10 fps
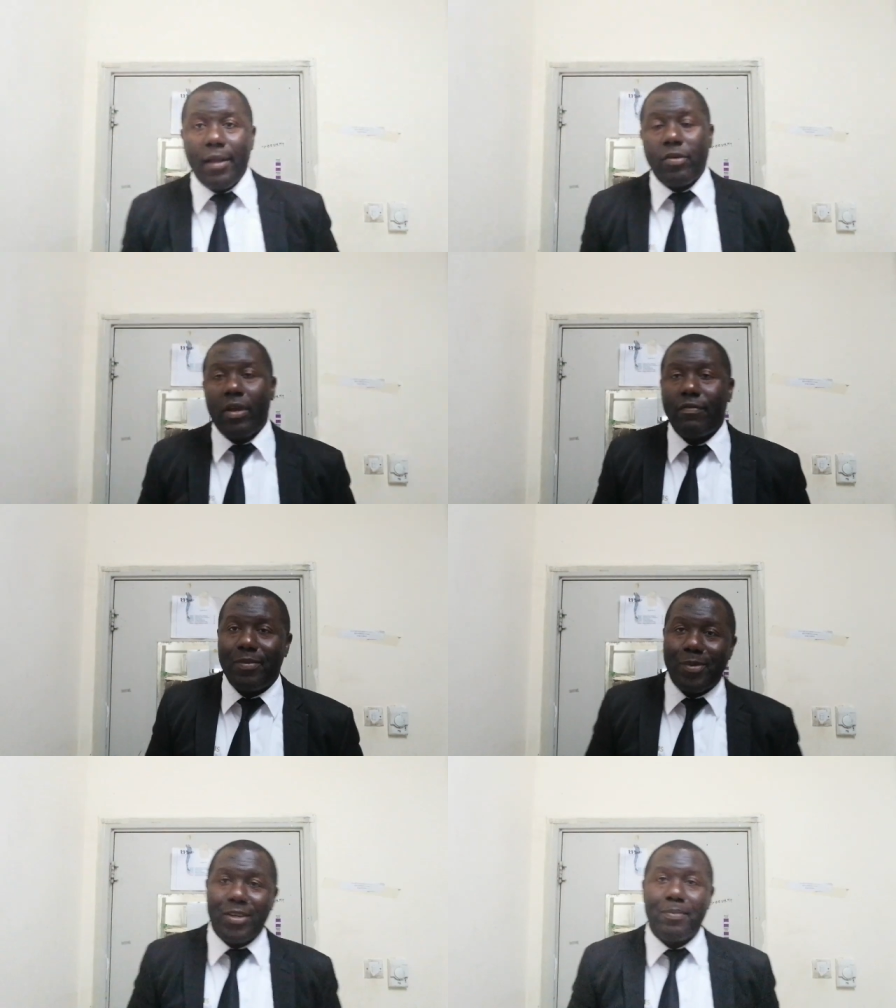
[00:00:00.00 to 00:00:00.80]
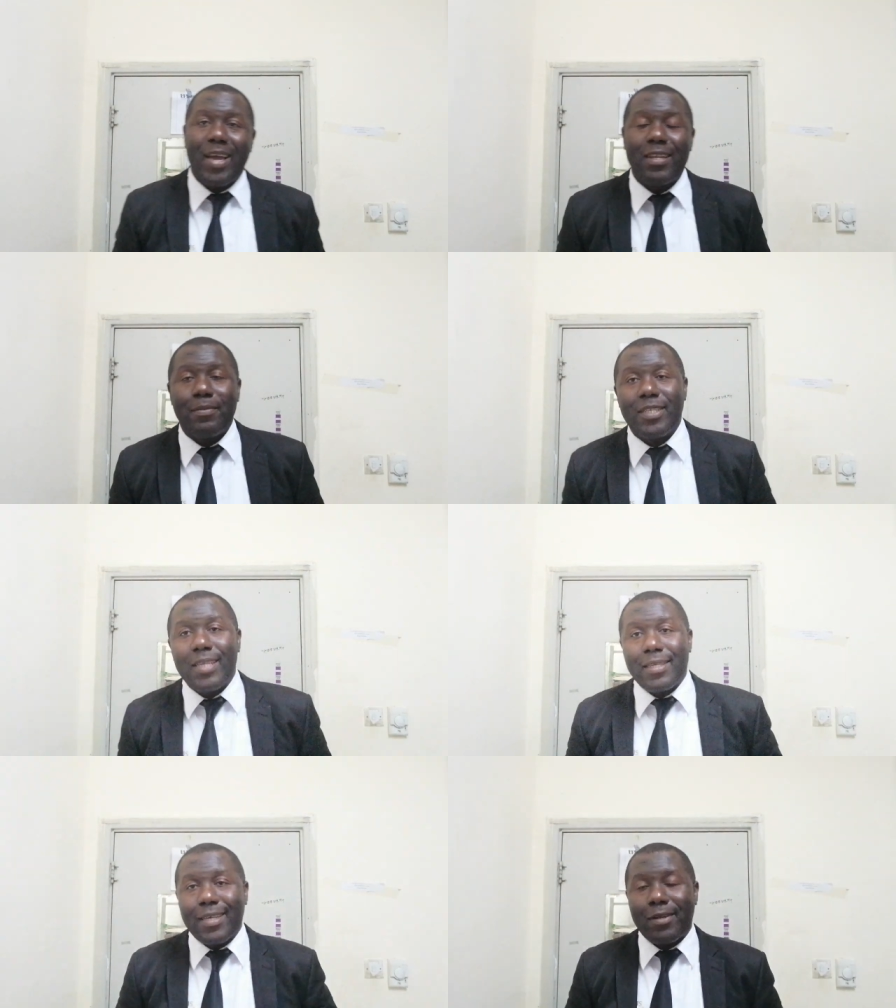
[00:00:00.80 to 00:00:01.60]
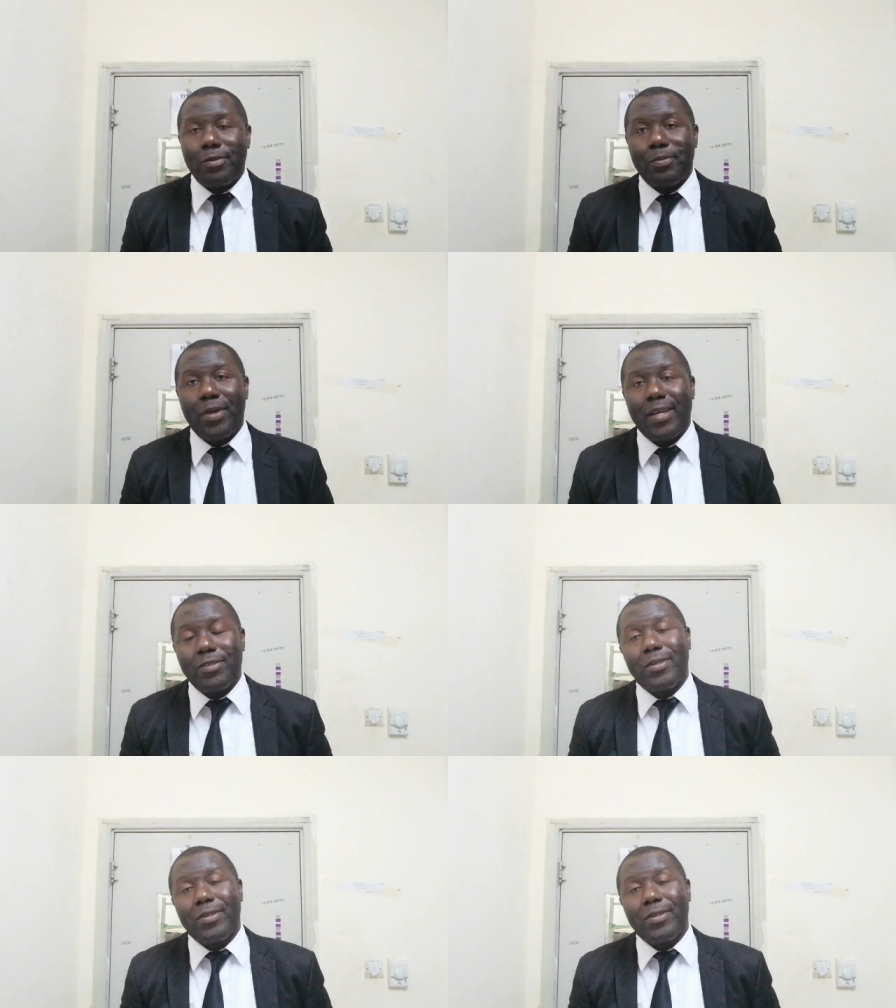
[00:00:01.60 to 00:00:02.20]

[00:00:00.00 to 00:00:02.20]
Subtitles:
Hello everybody, my name is Asanumbia.